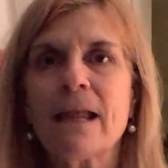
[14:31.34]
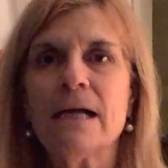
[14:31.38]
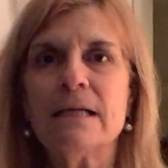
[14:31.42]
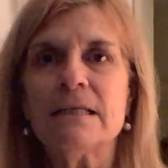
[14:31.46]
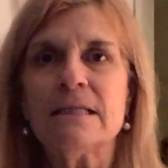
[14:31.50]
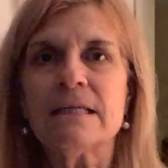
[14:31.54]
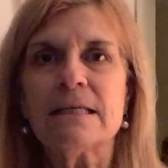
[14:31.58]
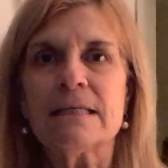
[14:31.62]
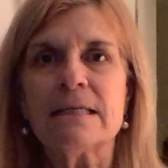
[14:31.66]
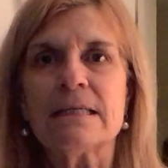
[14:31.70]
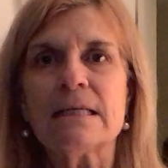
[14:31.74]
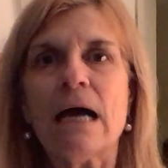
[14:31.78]

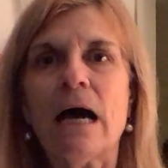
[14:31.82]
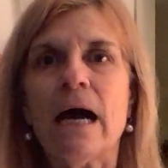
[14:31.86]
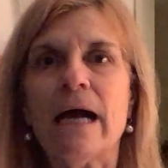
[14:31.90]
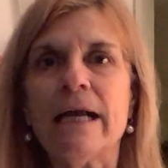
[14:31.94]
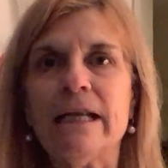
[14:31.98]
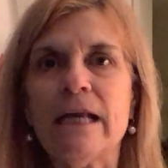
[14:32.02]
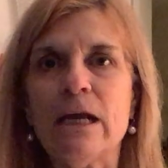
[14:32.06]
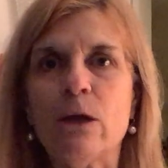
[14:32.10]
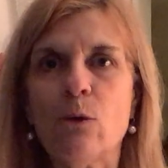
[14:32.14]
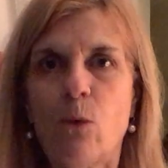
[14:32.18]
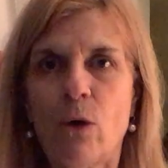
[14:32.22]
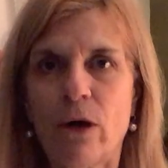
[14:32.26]

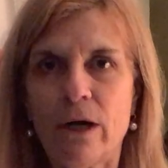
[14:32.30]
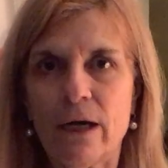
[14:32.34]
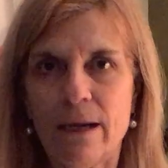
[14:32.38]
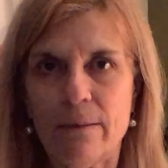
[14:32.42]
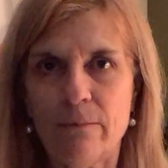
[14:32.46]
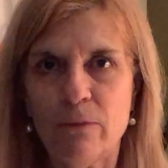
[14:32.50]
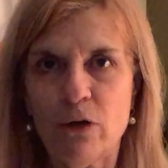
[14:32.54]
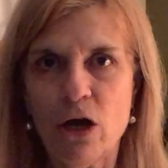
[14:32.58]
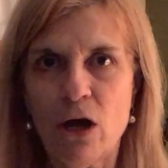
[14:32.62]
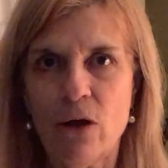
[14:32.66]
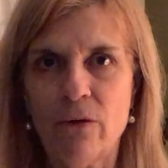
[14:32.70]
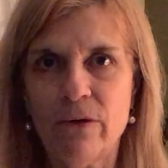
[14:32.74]
deciding what
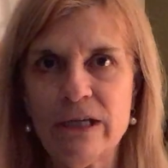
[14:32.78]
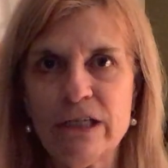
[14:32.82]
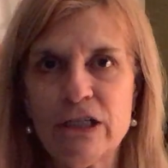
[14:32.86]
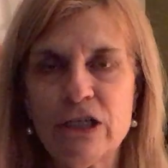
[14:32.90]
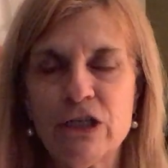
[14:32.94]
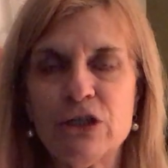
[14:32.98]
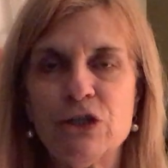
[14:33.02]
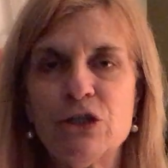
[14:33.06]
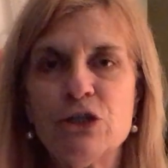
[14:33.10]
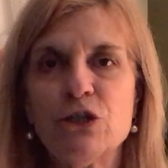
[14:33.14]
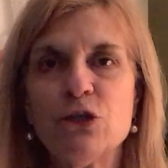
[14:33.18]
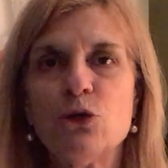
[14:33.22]
I'm going
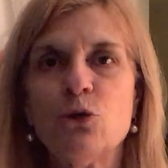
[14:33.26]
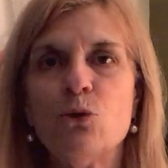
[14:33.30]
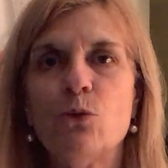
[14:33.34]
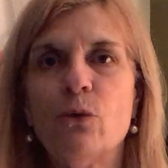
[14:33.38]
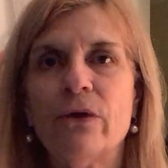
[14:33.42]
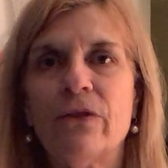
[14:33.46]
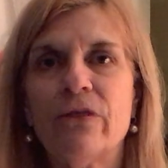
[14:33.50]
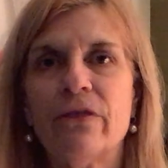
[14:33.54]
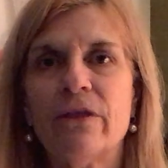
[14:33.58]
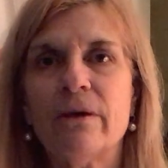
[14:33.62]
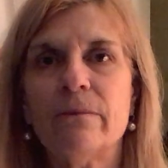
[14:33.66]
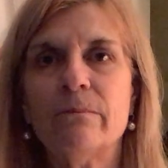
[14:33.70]
to do
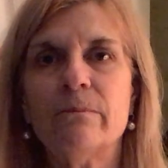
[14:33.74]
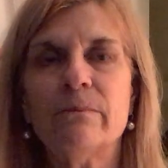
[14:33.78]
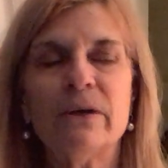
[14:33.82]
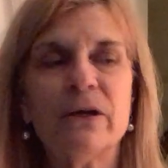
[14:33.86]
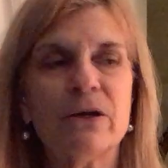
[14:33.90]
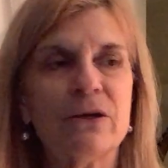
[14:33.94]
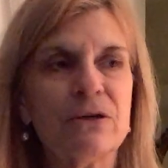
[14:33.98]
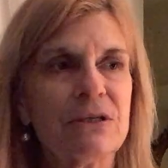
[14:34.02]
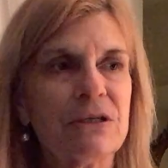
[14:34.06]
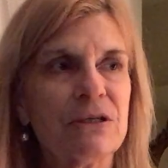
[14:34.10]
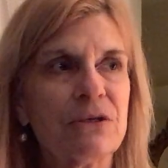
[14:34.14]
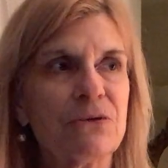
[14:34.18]
with them,
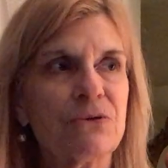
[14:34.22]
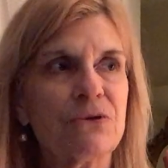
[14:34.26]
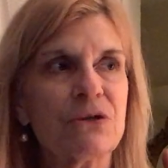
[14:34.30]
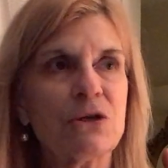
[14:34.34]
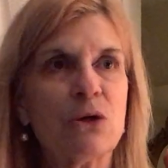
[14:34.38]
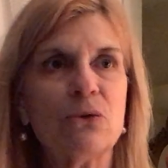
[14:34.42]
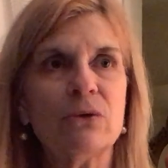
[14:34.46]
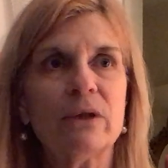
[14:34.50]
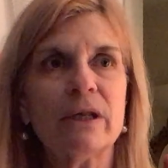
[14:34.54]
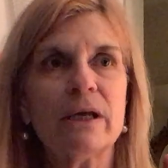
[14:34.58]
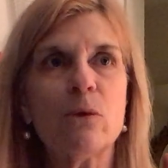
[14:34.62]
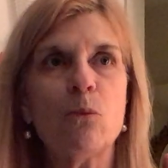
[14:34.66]
because there's
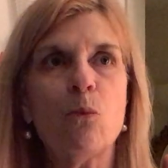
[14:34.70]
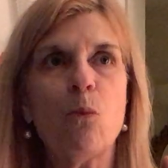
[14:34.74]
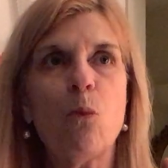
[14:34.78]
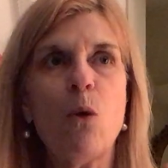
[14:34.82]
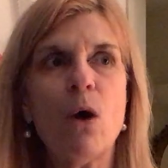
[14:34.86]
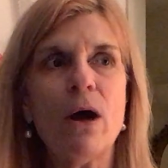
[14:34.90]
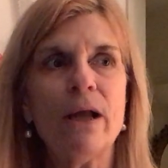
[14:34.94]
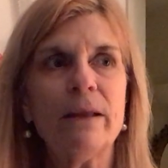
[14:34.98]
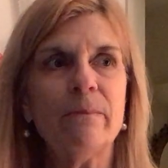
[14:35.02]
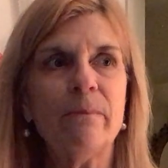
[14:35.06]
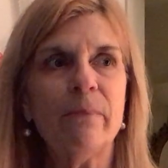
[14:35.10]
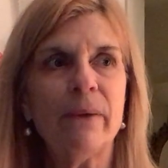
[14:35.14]
only
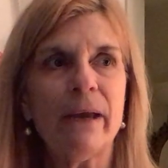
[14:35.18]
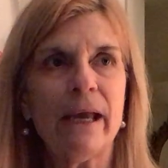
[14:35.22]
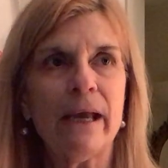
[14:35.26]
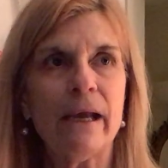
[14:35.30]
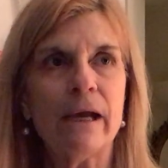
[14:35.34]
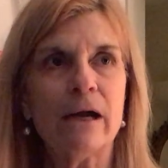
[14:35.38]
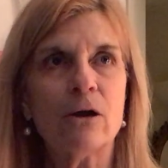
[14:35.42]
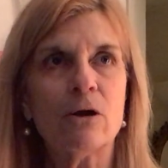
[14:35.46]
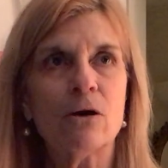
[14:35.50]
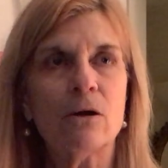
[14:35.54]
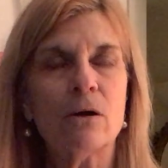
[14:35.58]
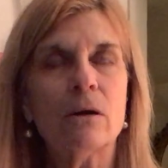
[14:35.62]
one
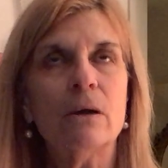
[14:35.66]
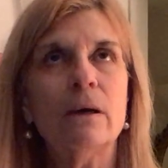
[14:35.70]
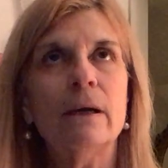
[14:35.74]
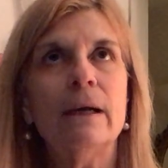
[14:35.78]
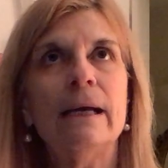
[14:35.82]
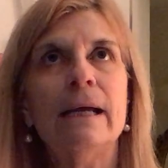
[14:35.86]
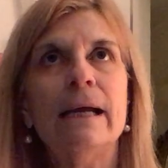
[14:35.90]
pair.